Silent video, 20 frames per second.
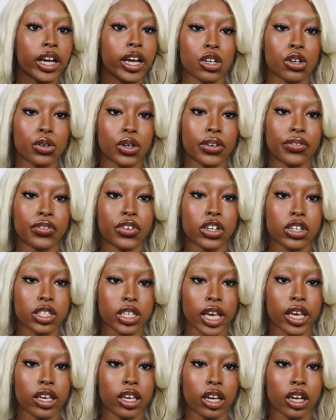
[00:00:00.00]
So if you're
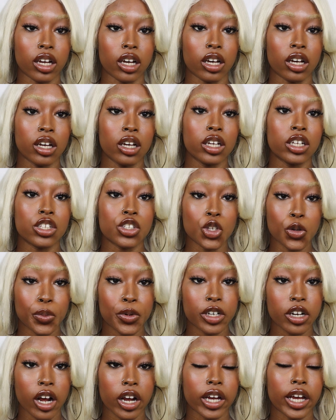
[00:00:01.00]
taking
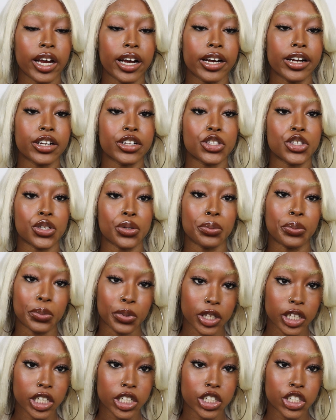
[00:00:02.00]
super dark hair to
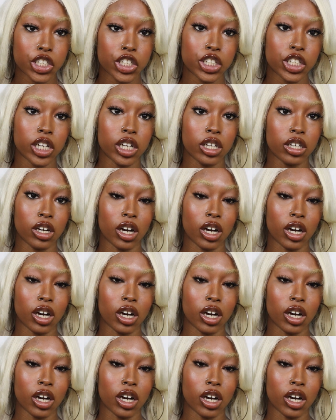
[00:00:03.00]
bleach,